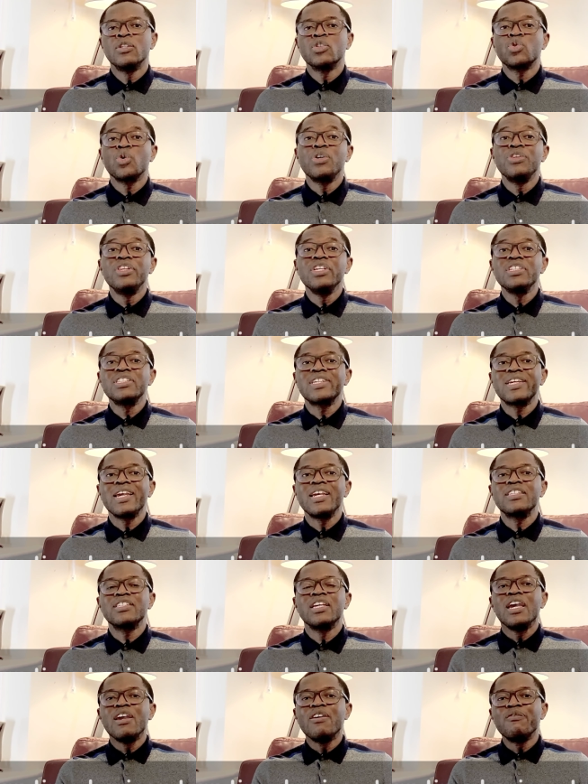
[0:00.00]
So in this case,
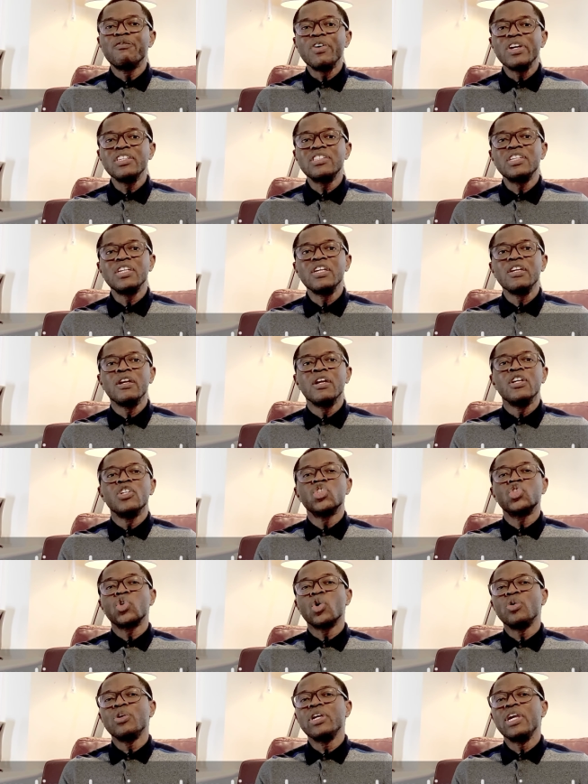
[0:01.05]
investing
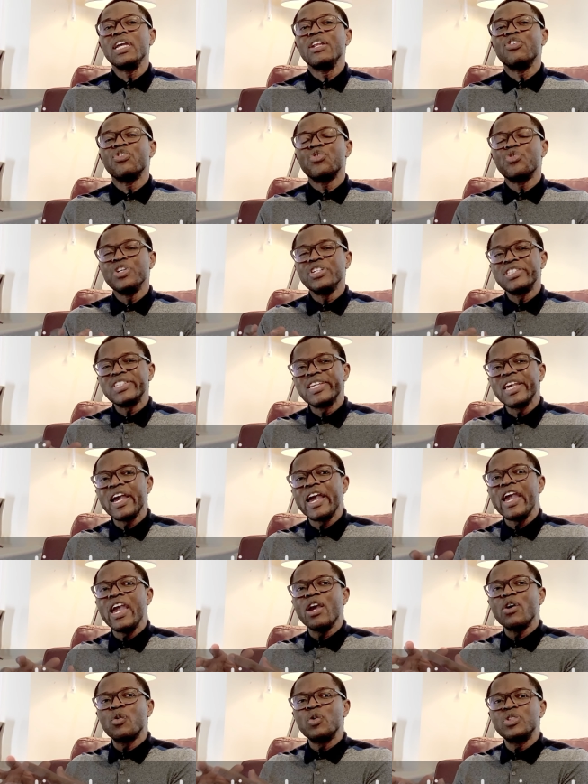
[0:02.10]
solely in riskier
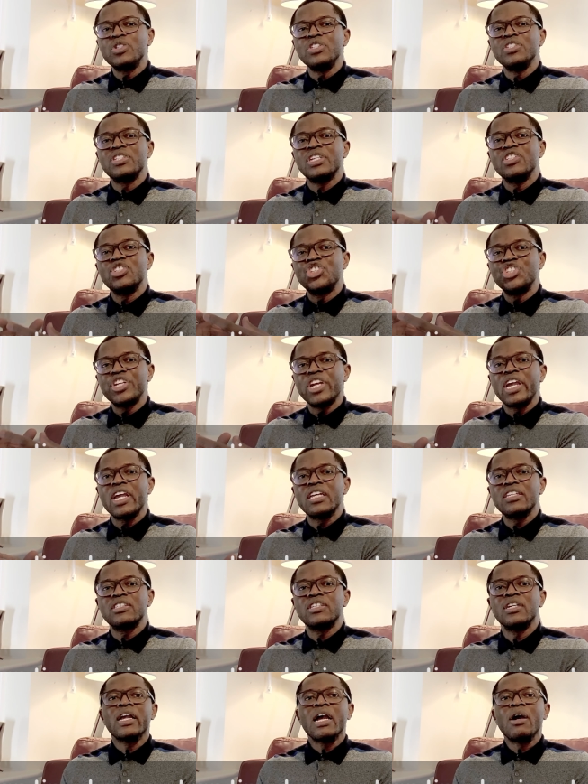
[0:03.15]
equities and shares,
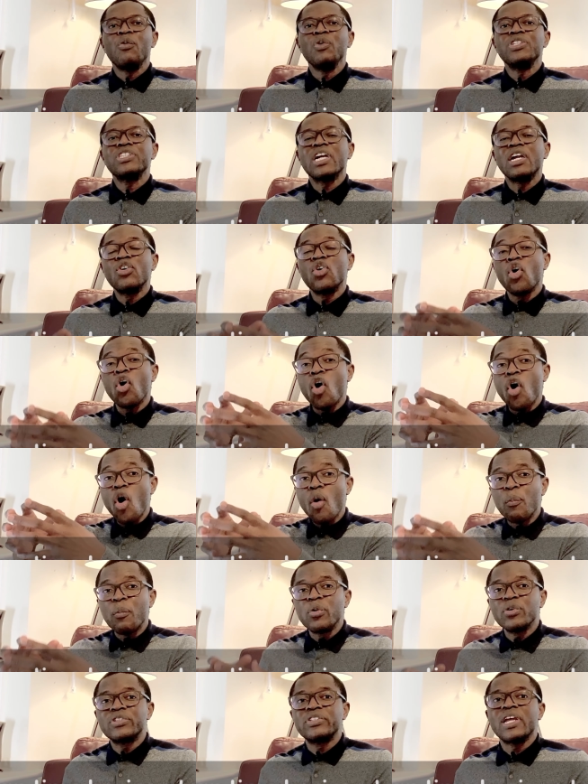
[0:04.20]
which can go up
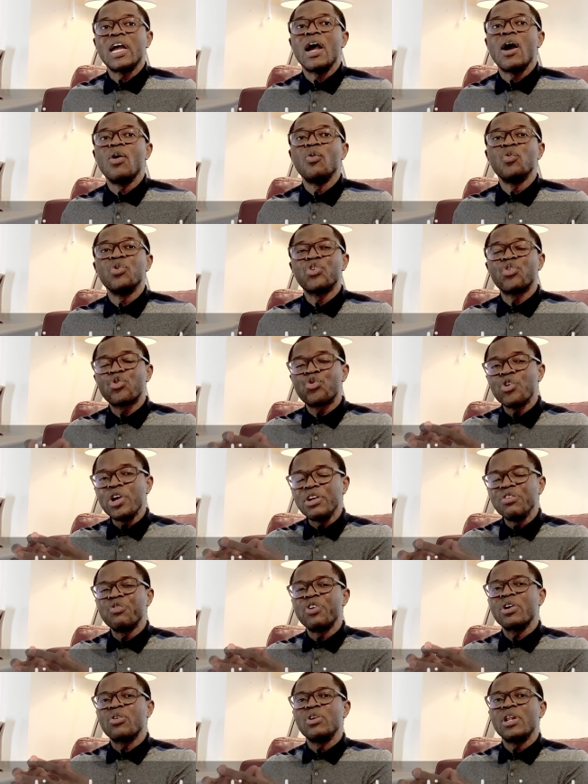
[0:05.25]
or down with great
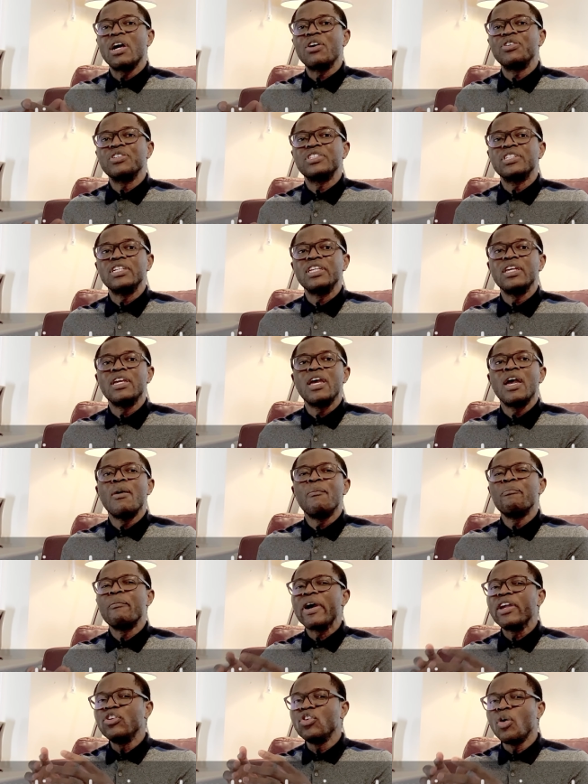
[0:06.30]
regularity,
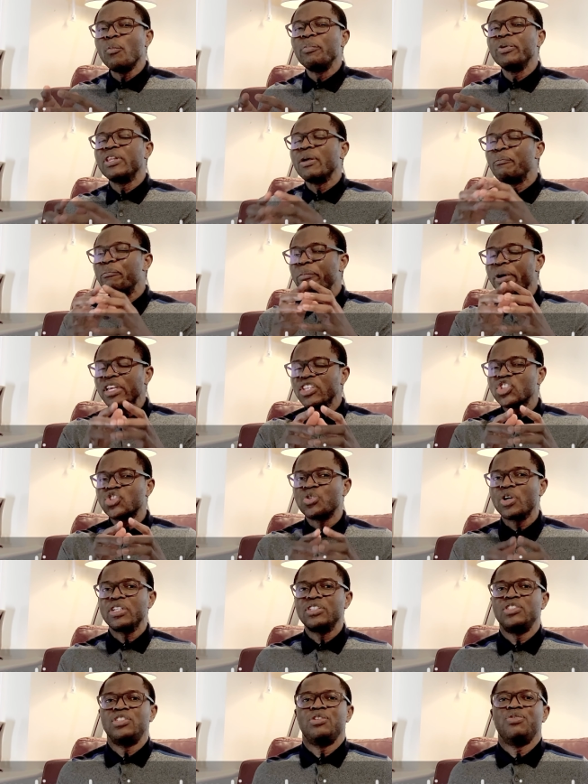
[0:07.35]
might not be the best
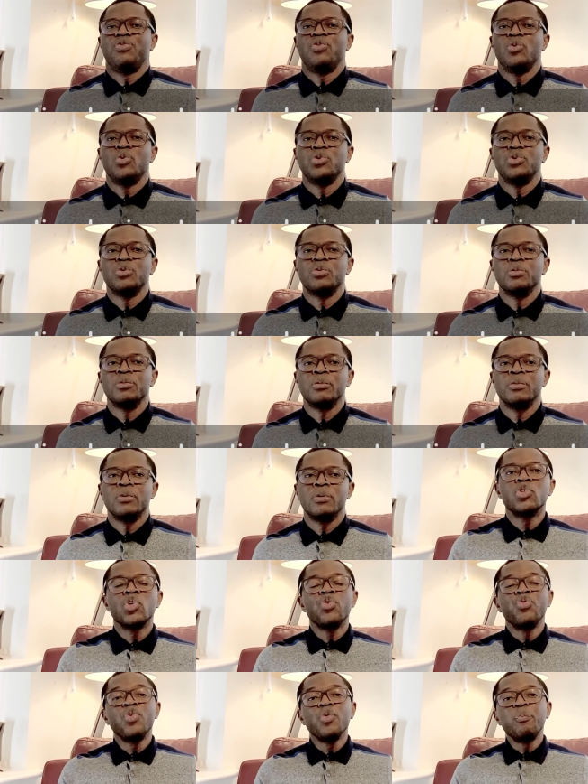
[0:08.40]
strategy for you. So
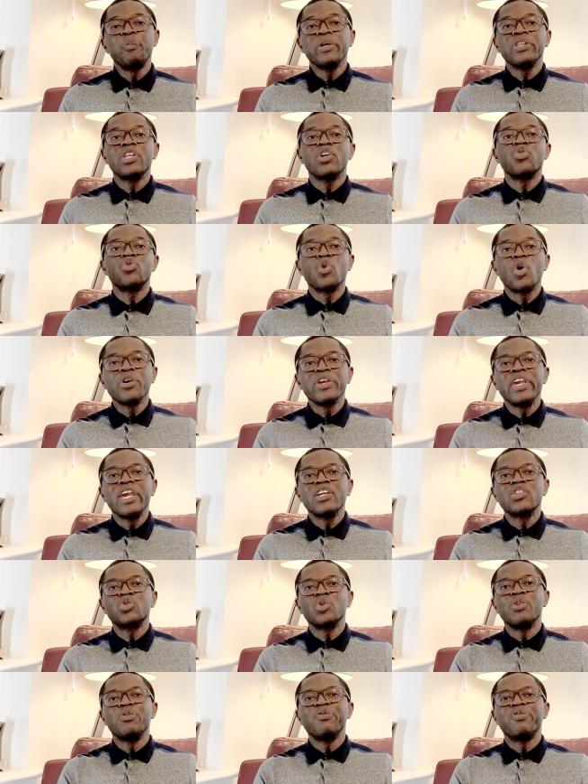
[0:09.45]
if you pick the wrong years
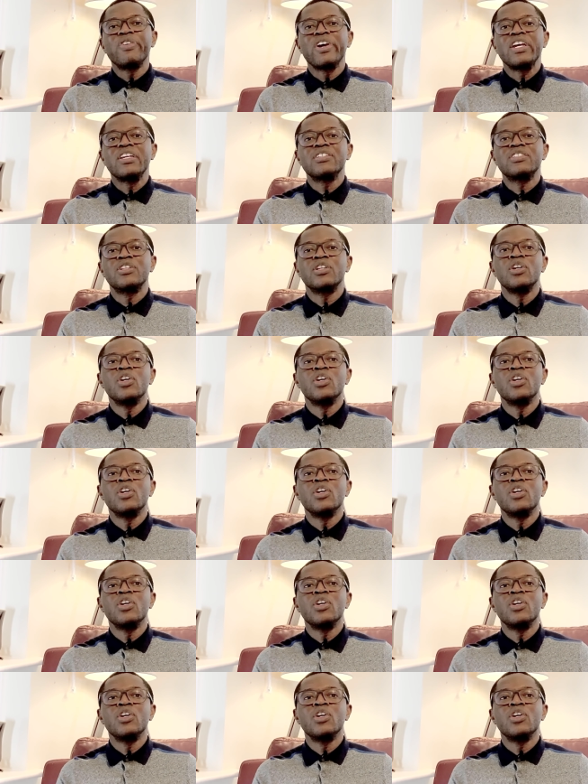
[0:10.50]
to invest,